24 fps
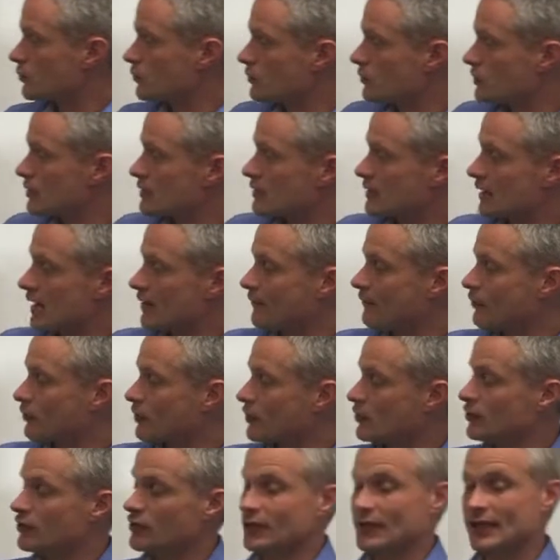was
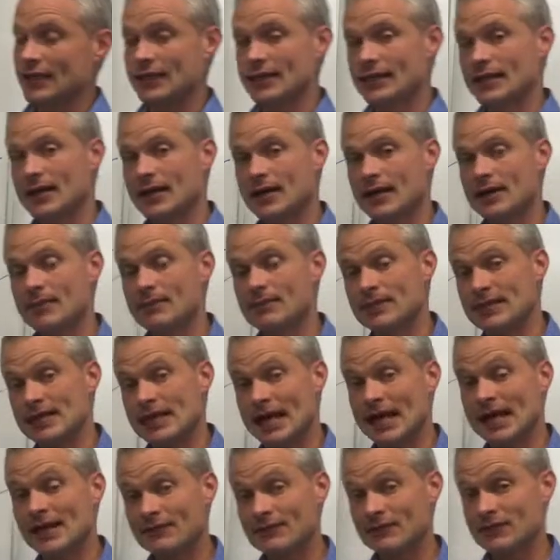Africa, you get the
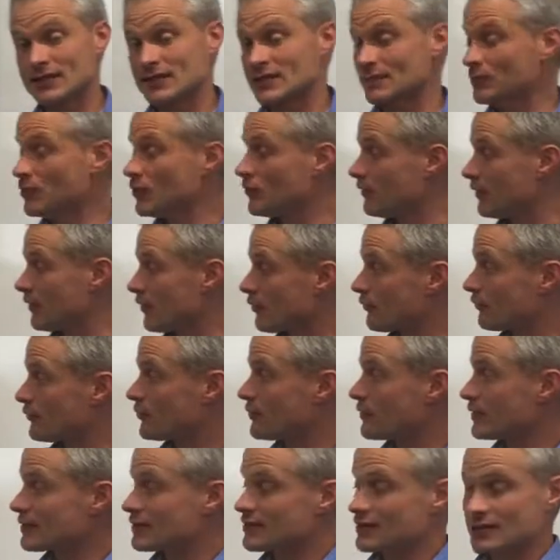elephants moving
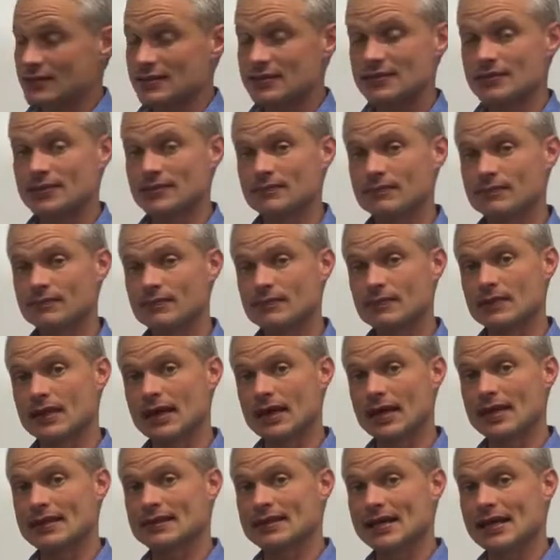through the system,
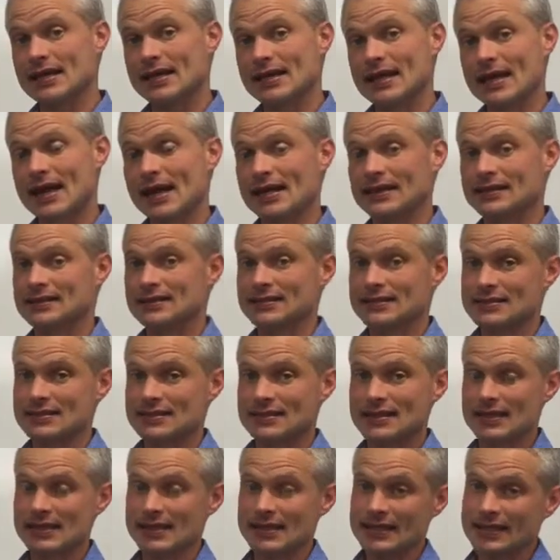and they act as
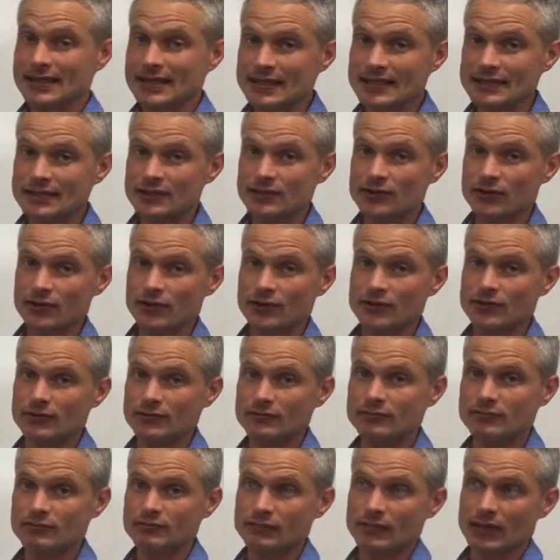the
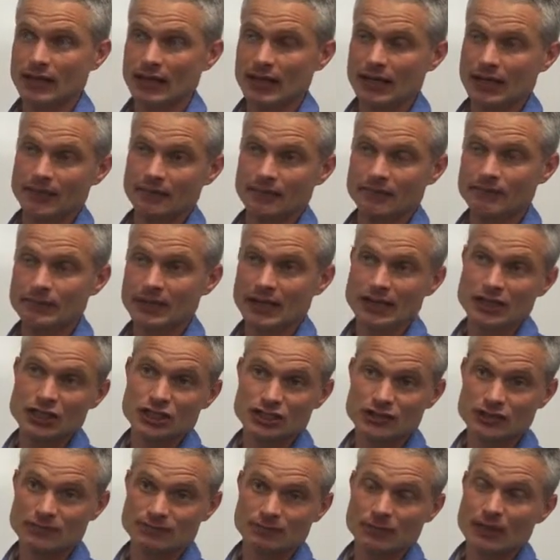keystone
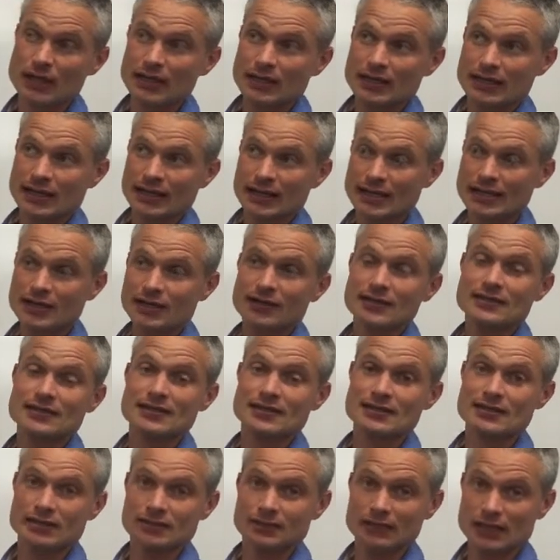
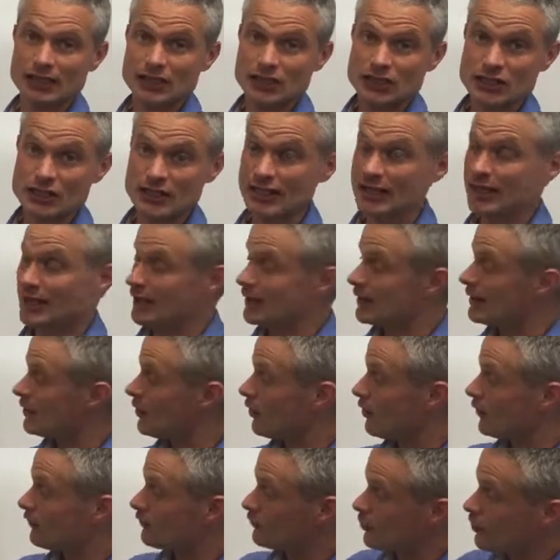ecosystem engineer
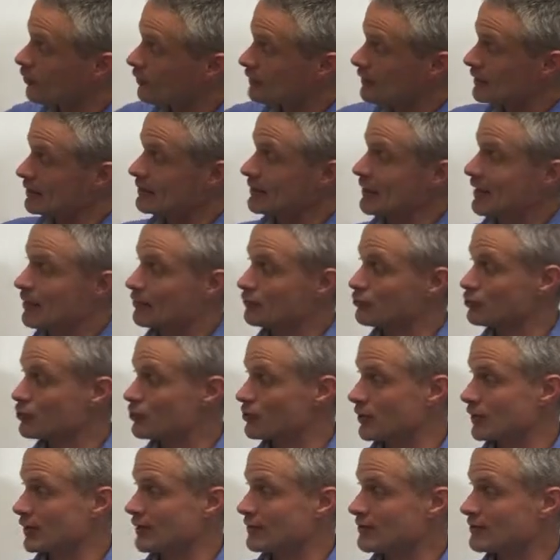of knocking down
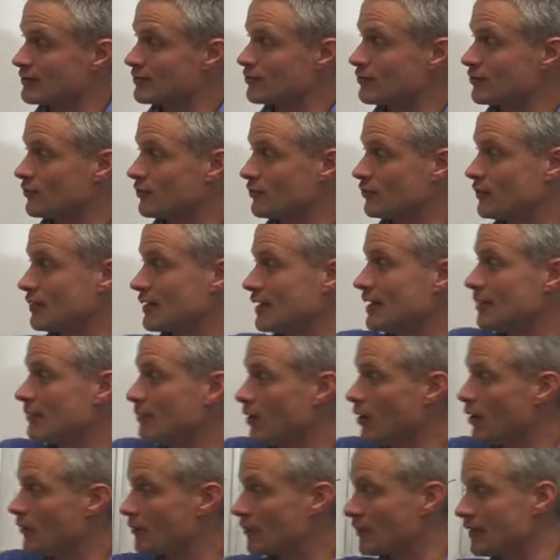trees to
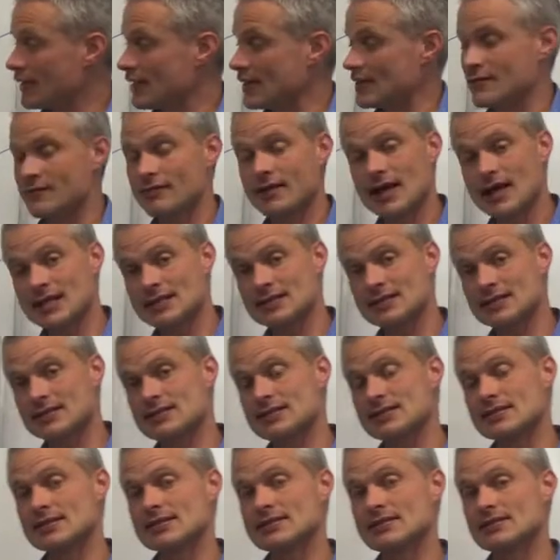keep the
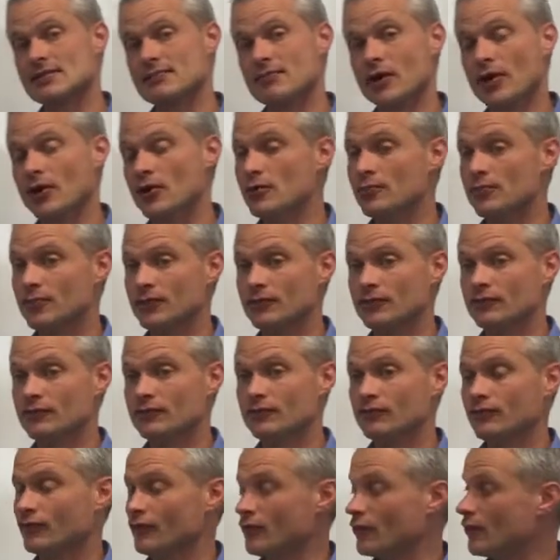grassland system
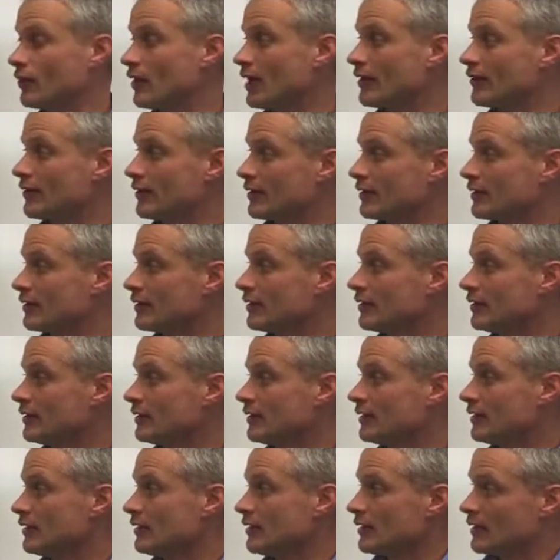open for
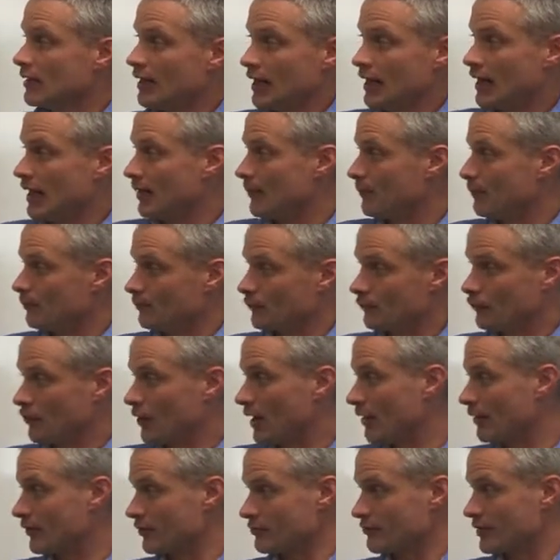
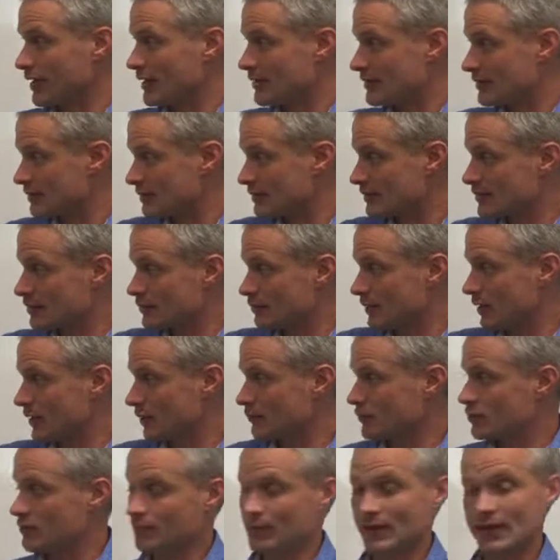other grazers to be
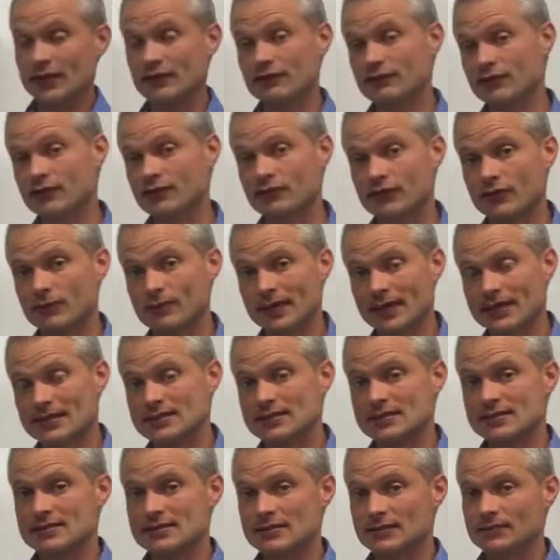able to benefit from that
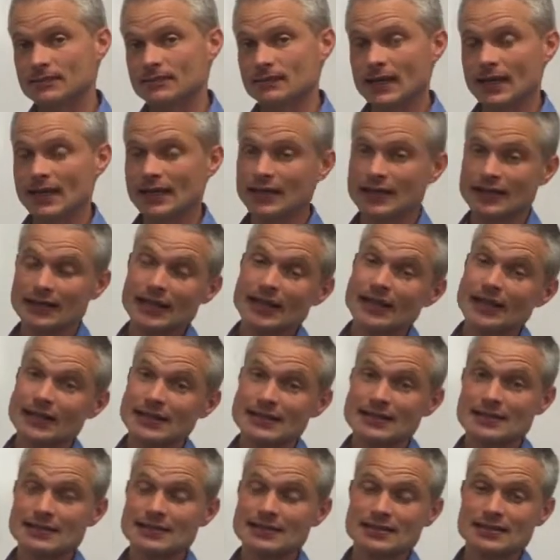system. And in any
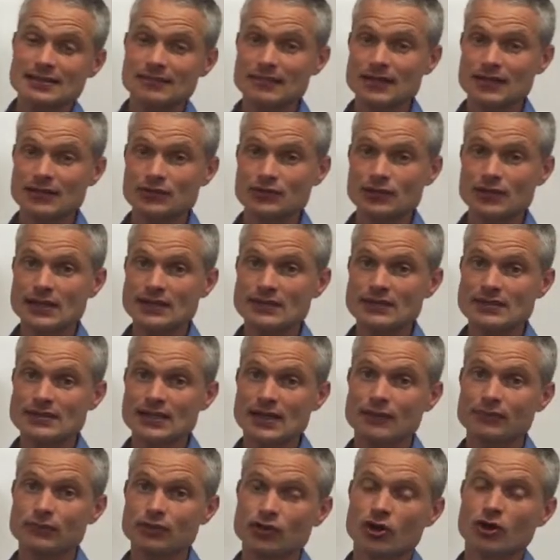system there's always
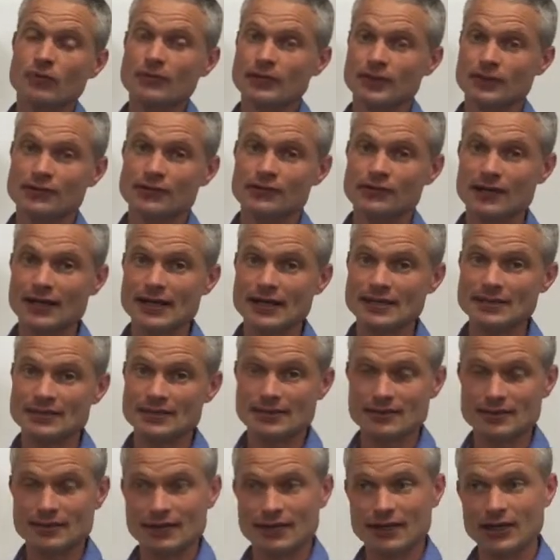some dominant grazer
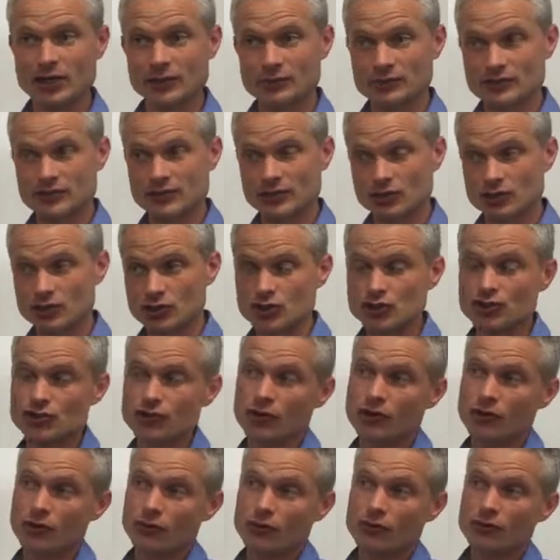that helps to
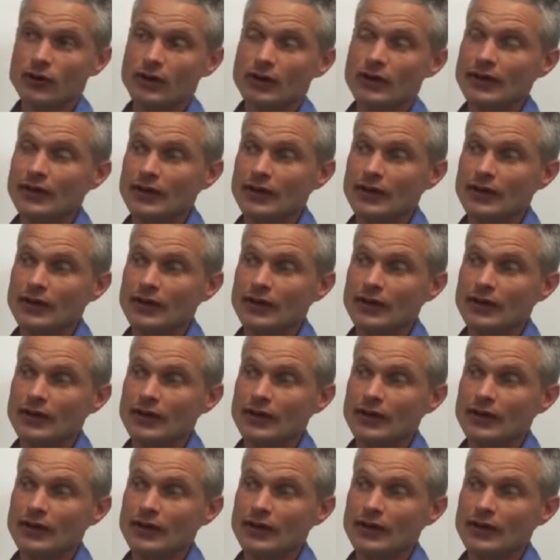control